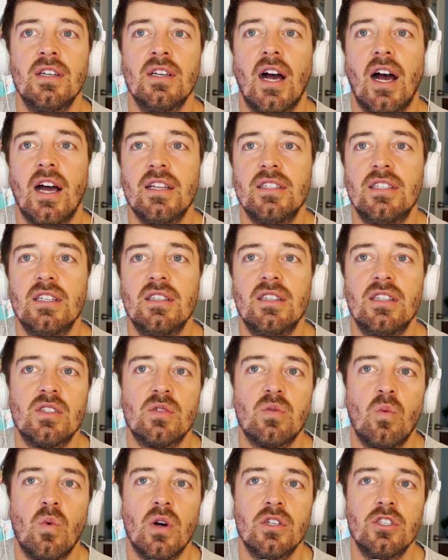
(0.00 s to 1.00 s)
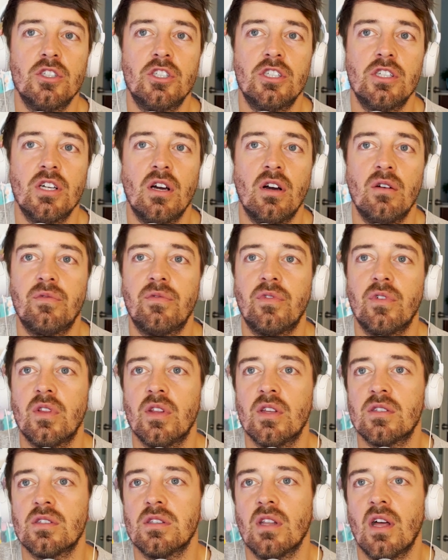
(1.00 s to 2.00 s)
I did this one show for
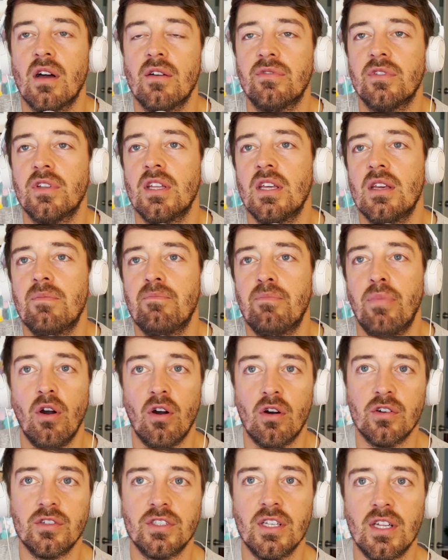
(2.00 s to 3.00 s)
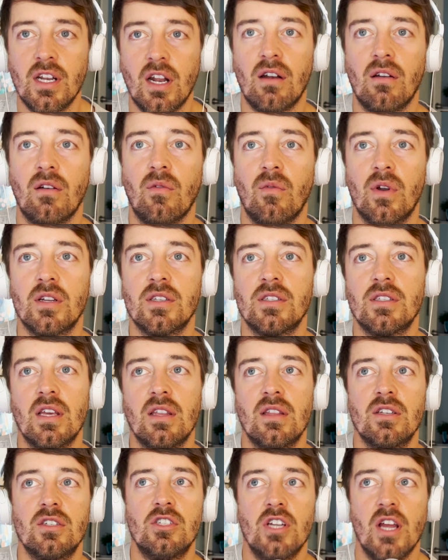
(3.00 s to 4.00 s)
this lovely person. I don't even want to say
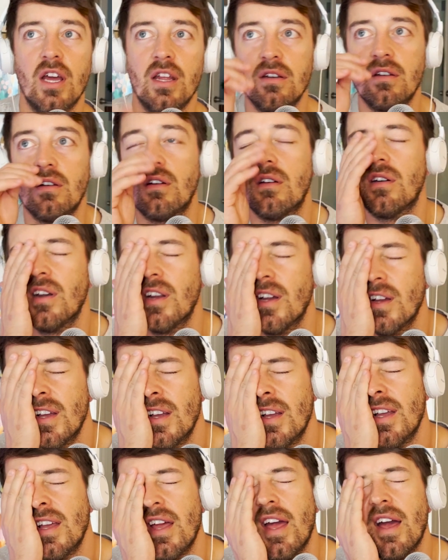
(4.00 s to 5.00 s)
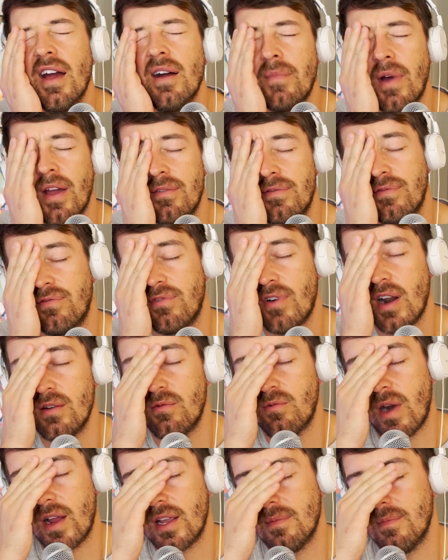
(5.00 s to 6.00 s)
the gender. My friend
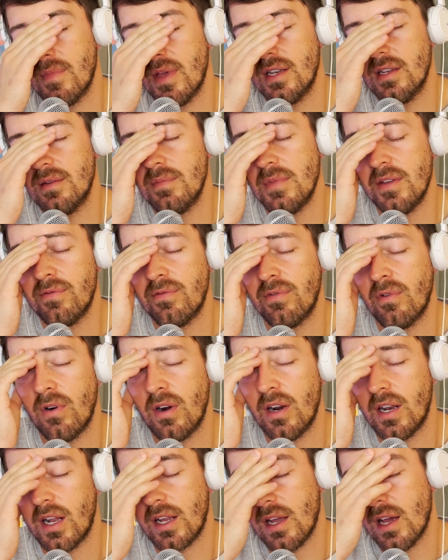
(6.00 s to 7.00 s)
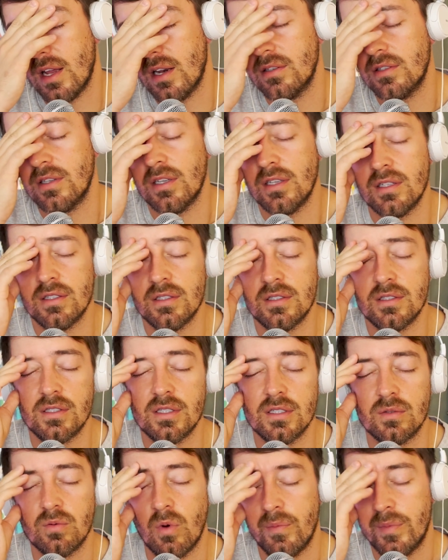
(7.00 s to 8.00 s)
recommended me for it. I kind of uh,
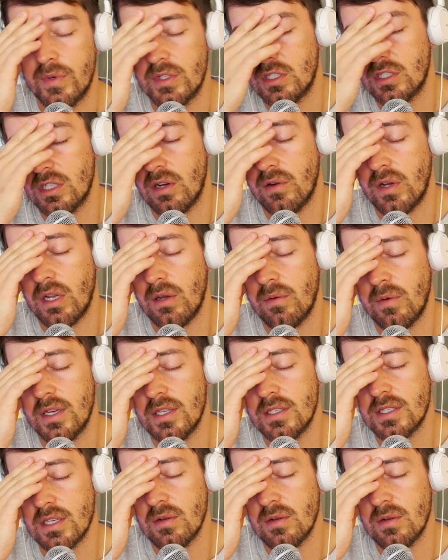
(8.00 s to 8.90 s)
this woman show anyways.